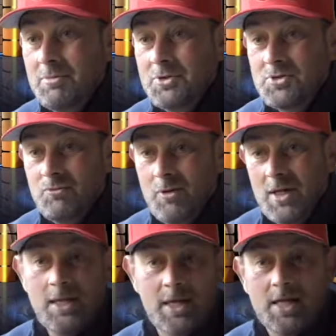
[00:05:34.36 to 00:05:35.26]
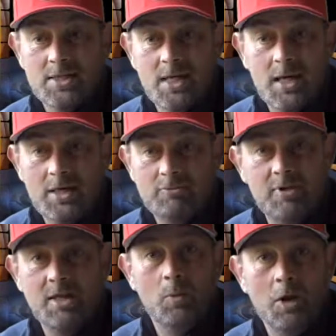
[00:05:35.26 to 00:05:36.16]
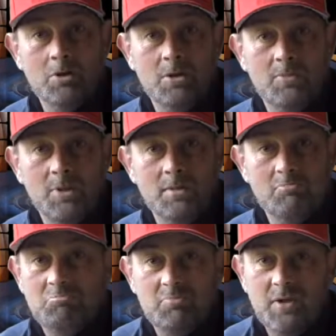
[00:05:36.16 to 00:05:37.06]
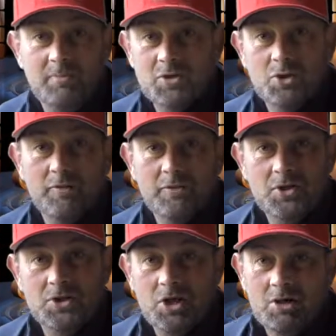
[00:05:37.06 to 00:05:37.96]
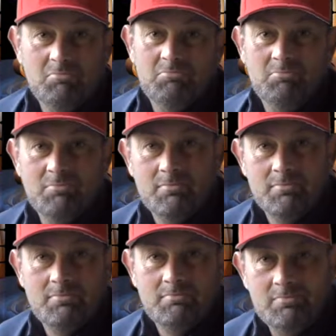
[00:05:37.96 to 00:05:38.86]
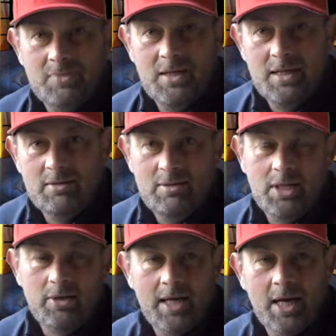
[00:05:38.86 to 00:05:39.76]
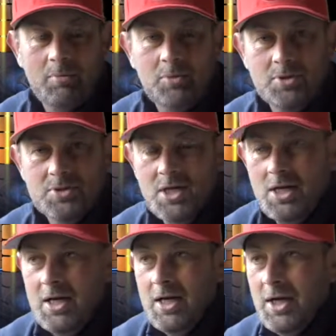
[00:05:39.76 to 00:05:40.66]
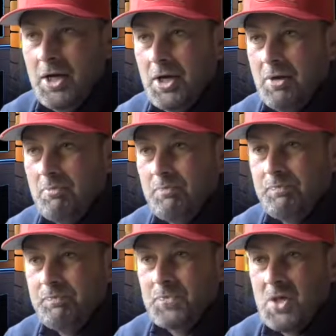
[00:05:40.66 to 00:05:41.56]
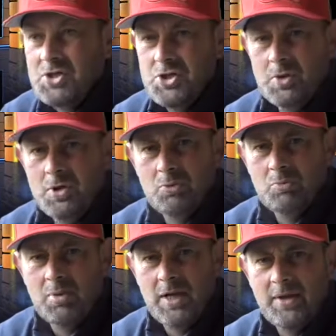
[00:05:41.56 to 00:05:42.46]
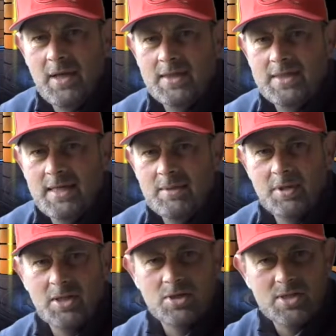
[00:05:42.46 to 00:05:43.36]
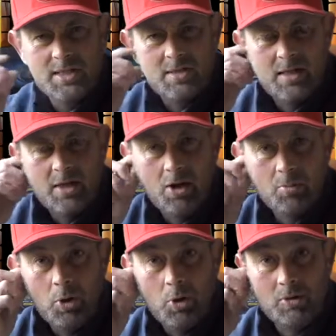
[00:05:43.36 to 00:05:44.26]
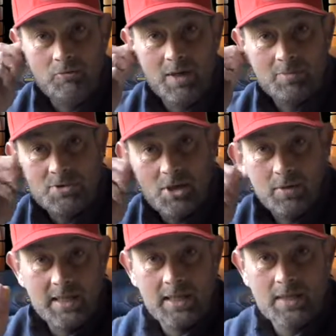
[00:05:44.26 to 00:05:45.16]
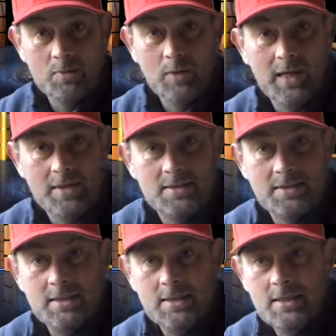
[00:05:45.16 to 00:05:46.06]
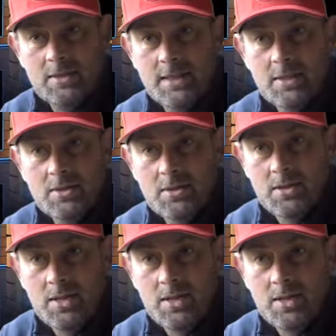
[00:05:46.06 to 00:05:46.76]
Just really nice guys, really welcoming. If you scuffed a shot, it happens. Stuart couldn't play that day because he'd got a broken rib, so we had Neil